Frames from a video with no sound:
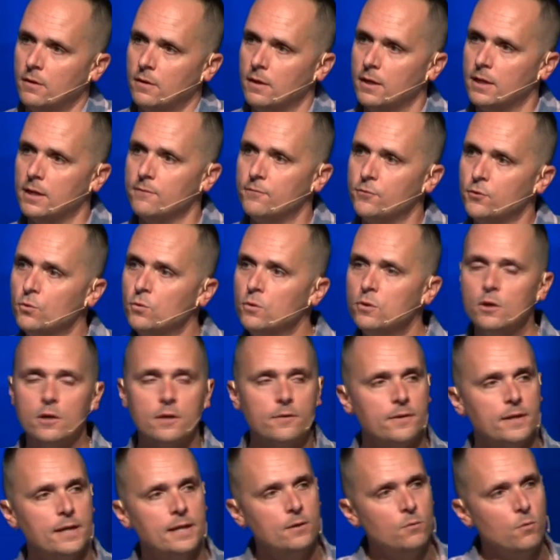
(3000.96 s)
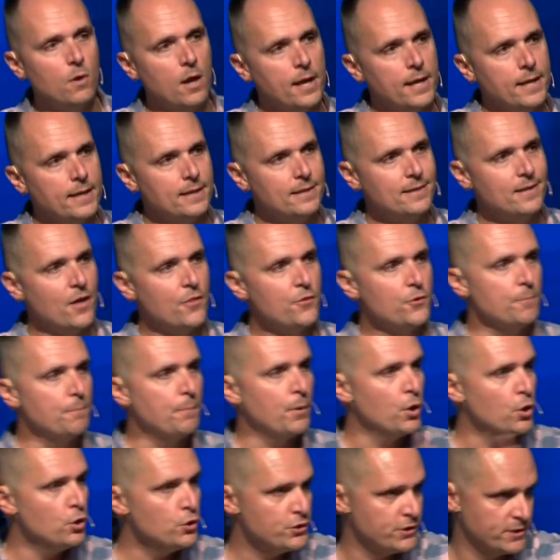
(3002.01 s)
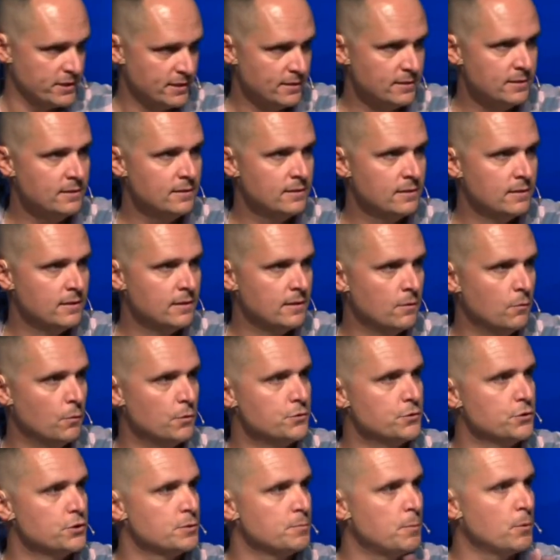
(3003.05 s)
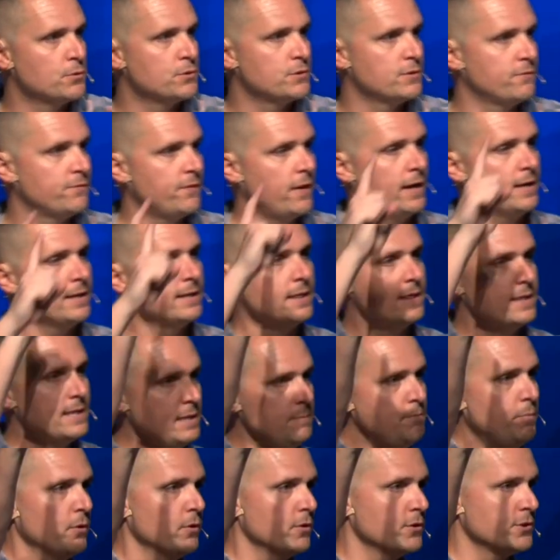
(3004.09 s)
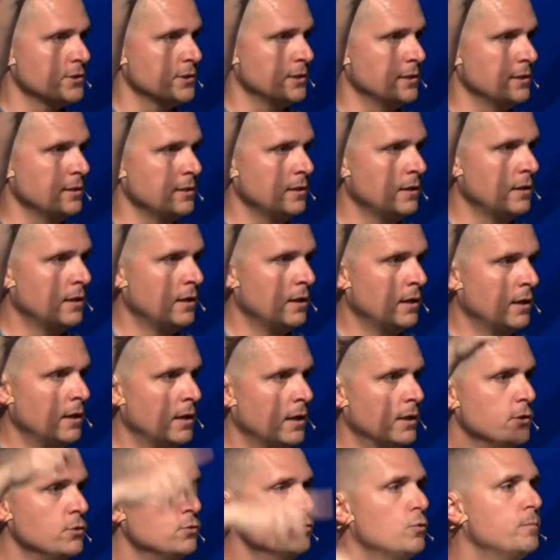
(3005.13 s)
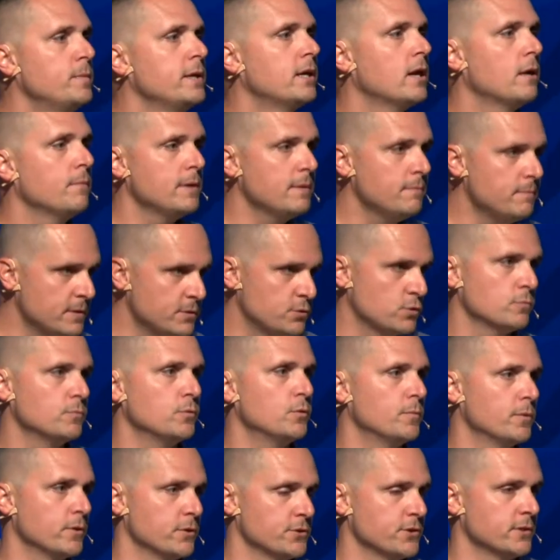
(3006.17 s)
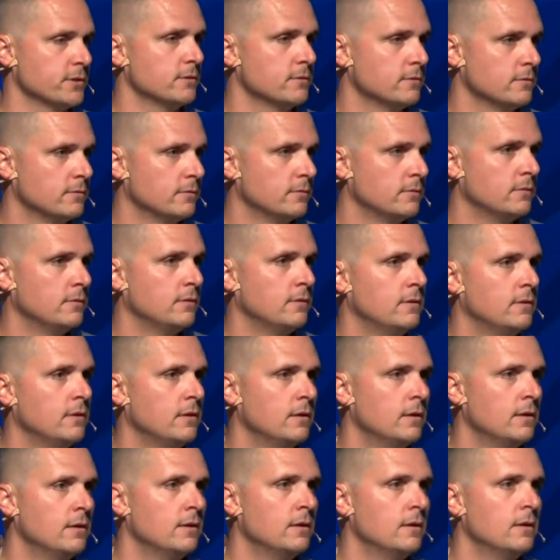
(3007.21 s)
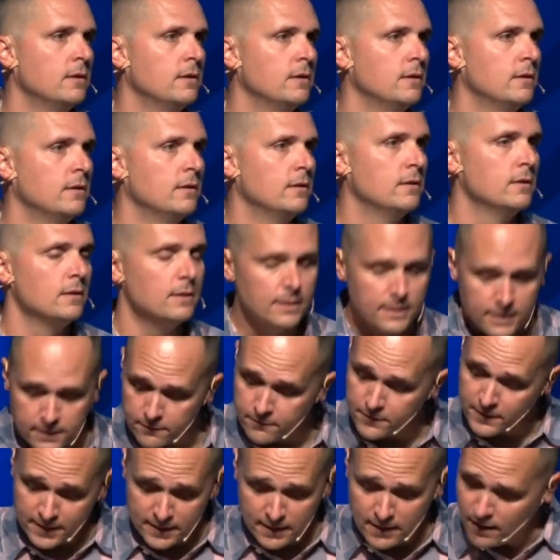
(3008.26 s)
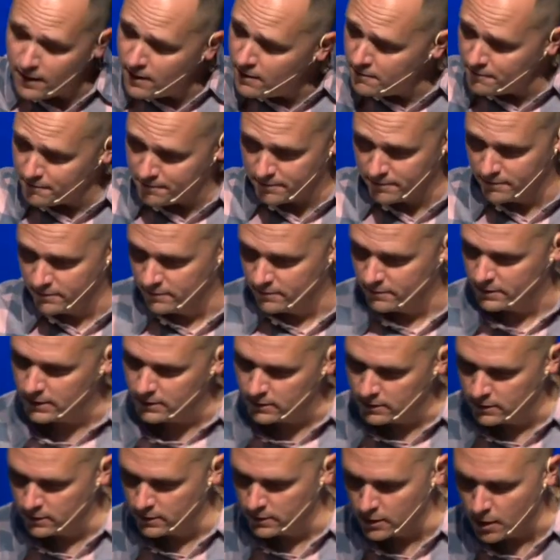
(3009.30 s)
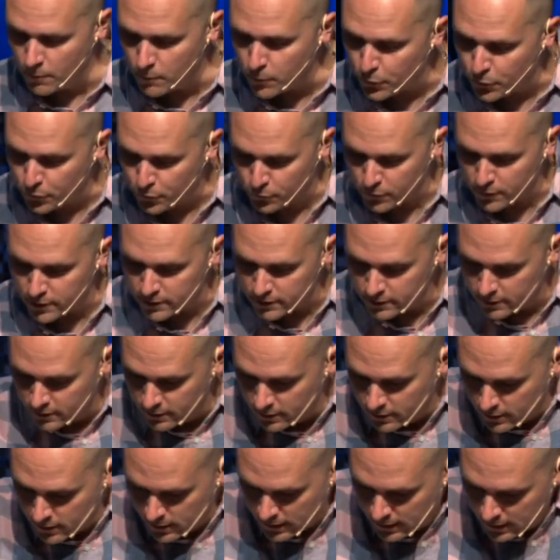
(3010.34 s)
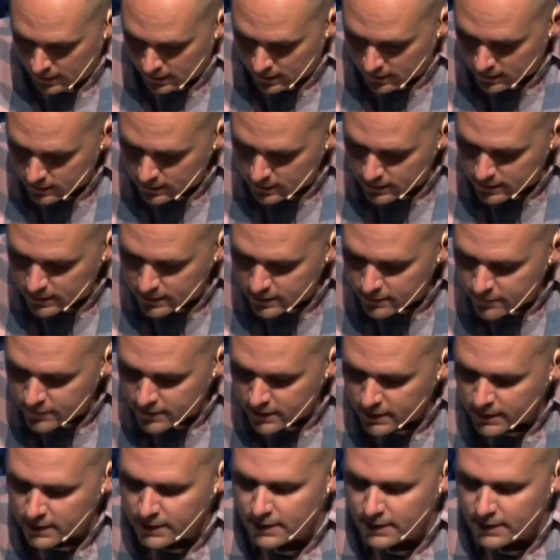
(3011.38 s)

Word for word: And if you look in another person, what you're supposed to find in the person, you will become a miserable person. Amen. Live in love. Number three, living